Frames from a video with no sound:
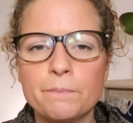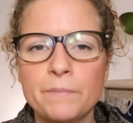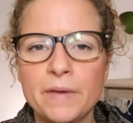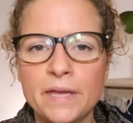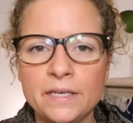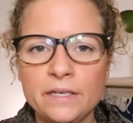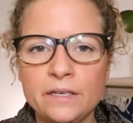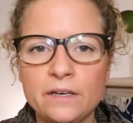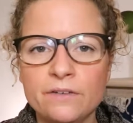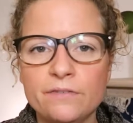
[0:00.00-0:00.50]

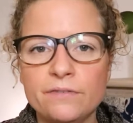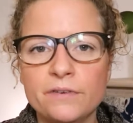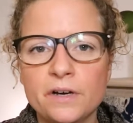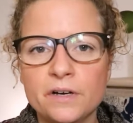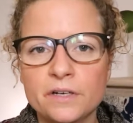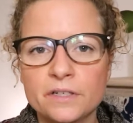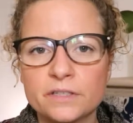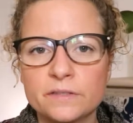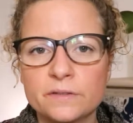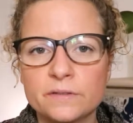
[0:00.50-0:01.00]
many of
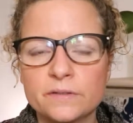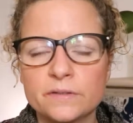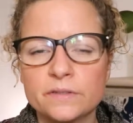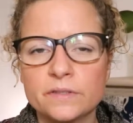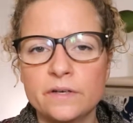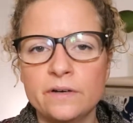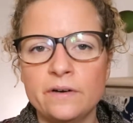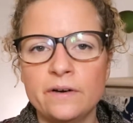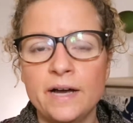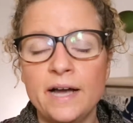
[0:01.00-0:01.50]

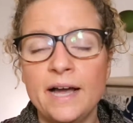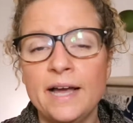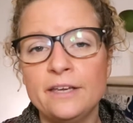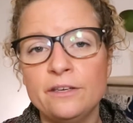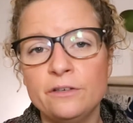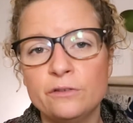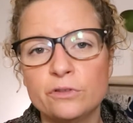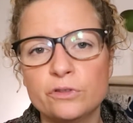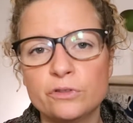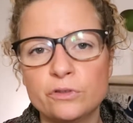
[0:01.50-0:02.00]
us, or I
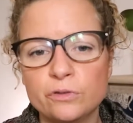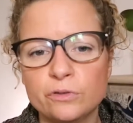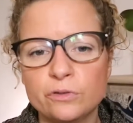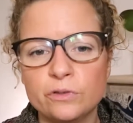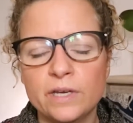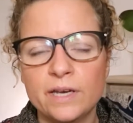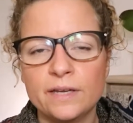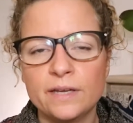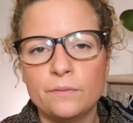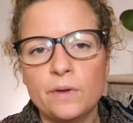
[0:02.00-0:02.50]
used to do
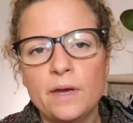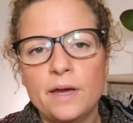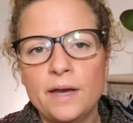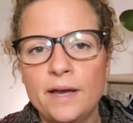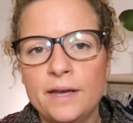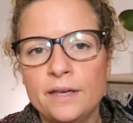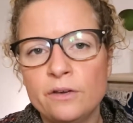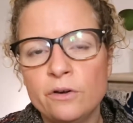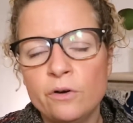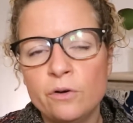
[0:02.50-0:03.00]
that,
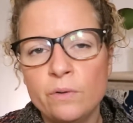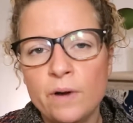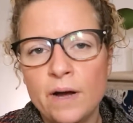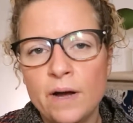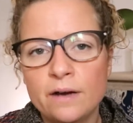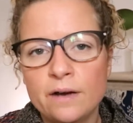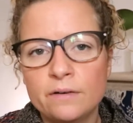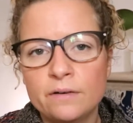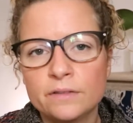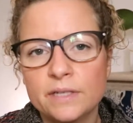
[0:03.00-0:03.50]
I
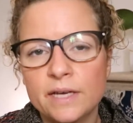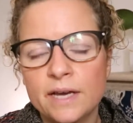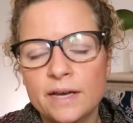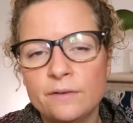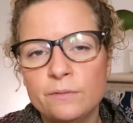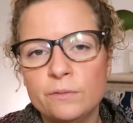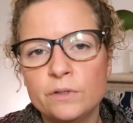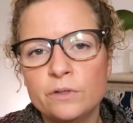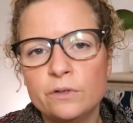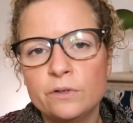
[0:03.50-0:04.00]

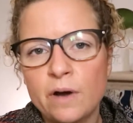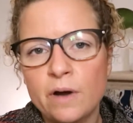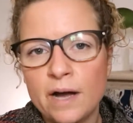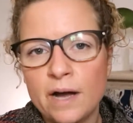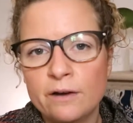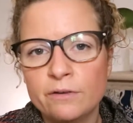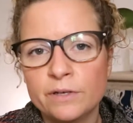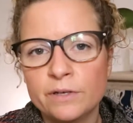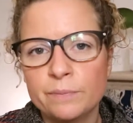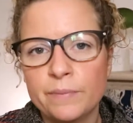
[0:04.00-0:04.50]
would go
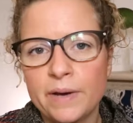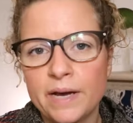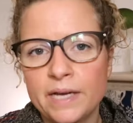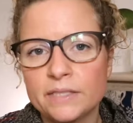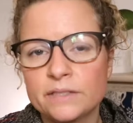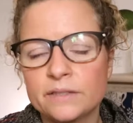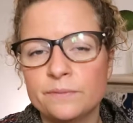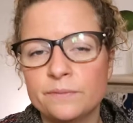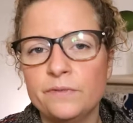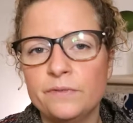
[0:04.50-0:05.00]
out and
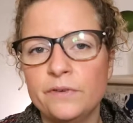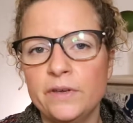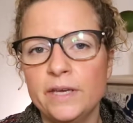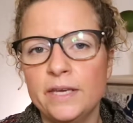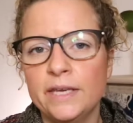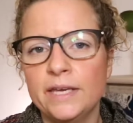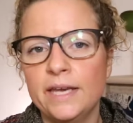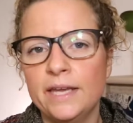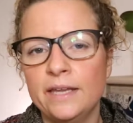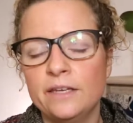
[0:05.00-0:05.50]
buy
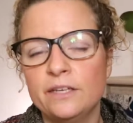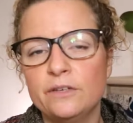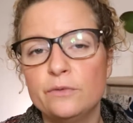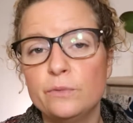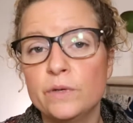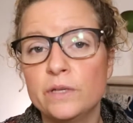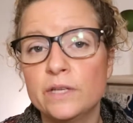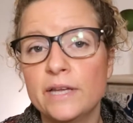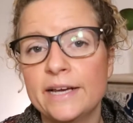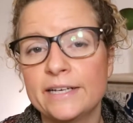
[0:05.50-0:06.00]
something and it
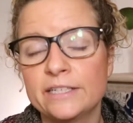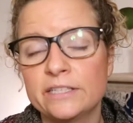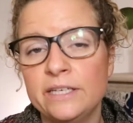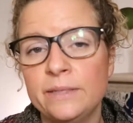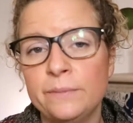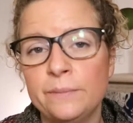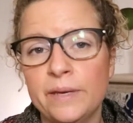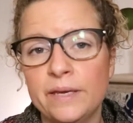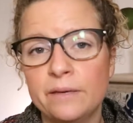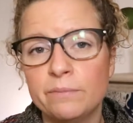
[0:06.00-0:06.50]
will
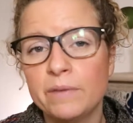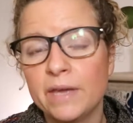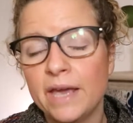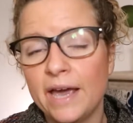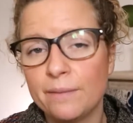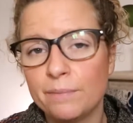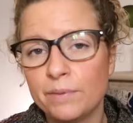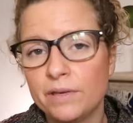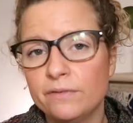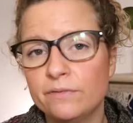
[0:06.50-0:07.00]
actually make me
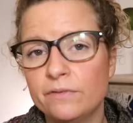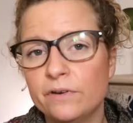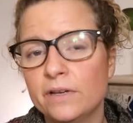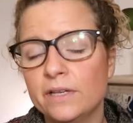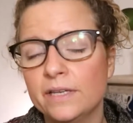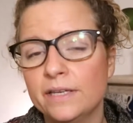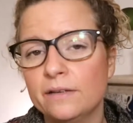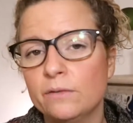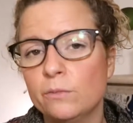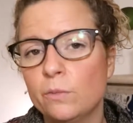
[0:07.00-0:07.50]
happy for a
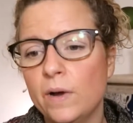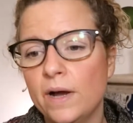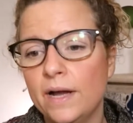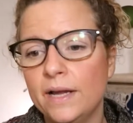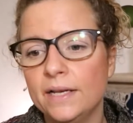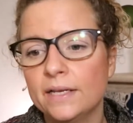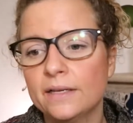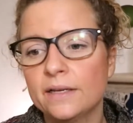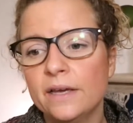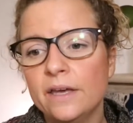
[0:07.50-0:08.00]
little
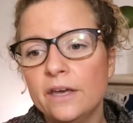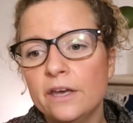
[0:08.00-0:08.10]
while.